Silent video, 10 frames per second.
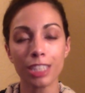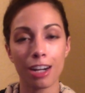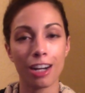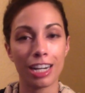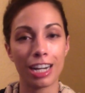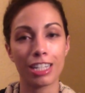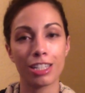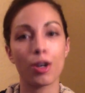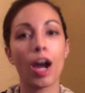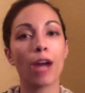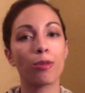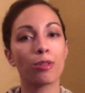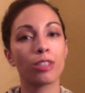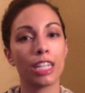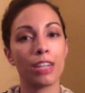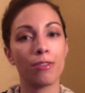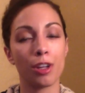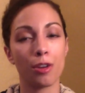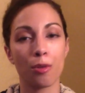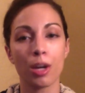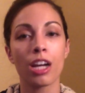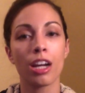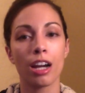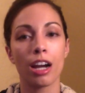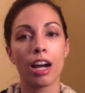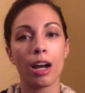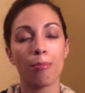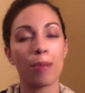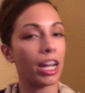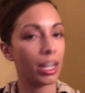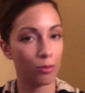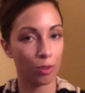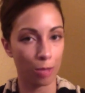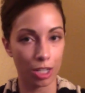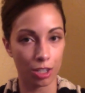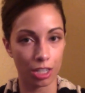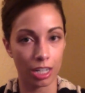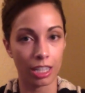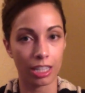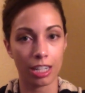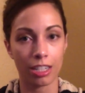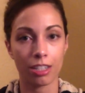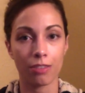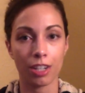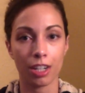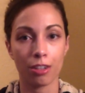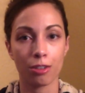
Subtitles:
Alright guys, so I will leave you my information at the end of the video.